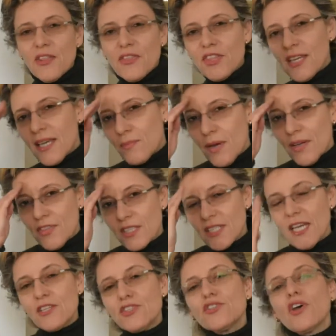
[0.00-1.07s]
Think about the
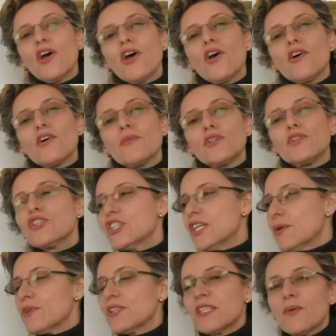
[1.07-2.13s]
days you go home and you
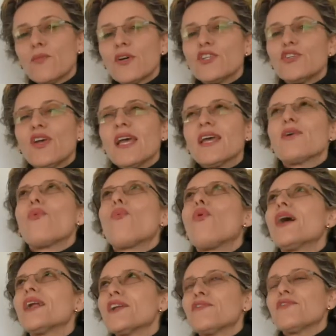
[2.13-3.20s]
share with someone you had a
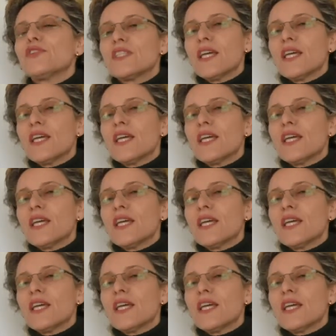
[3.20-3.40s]
wonderful